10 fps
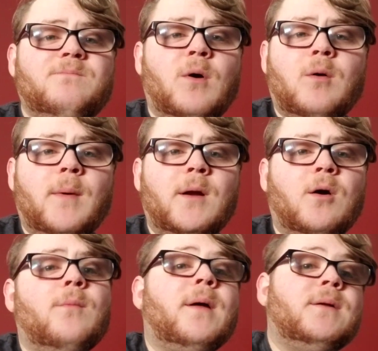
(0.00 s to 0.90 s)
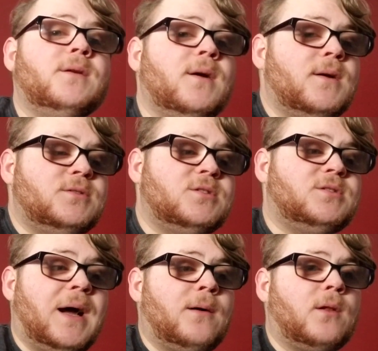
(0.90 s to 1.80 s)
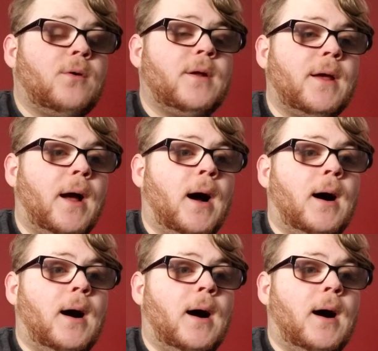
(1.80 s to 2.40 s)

Pokemon Home, and just download it.